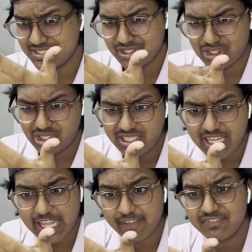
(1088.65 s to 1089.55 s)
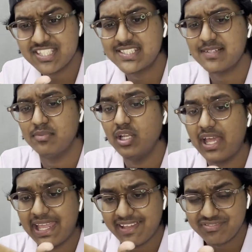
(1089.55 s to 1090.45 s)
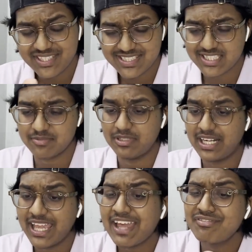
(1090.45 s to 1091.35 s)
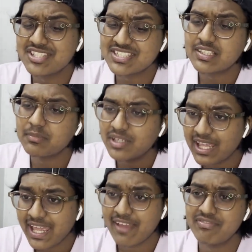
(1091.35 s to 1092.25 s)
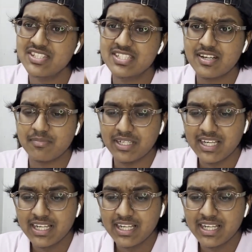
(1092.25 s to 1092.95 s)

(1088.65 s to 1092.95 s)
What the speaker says: God, I have this trouble, I have this trouble, I have this trouble, I have this trouble.